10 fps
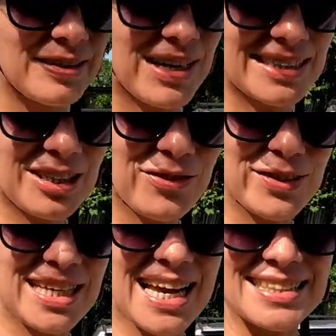Right,
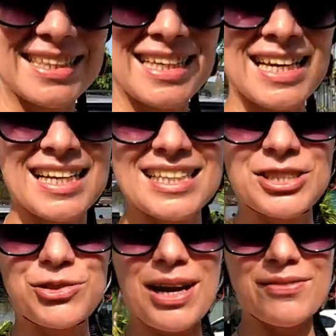coffee done.
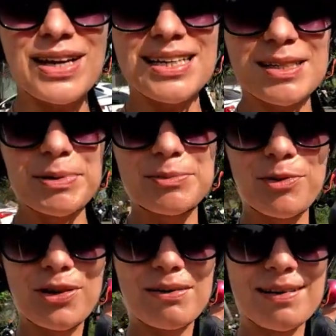Let's drive a little bit
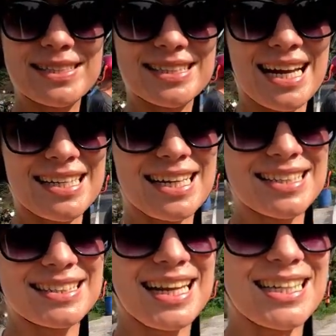more around this
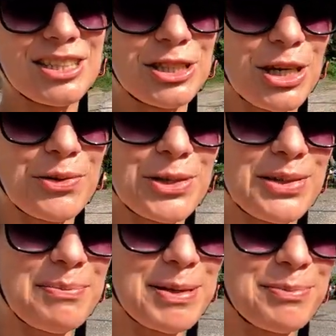island and show you a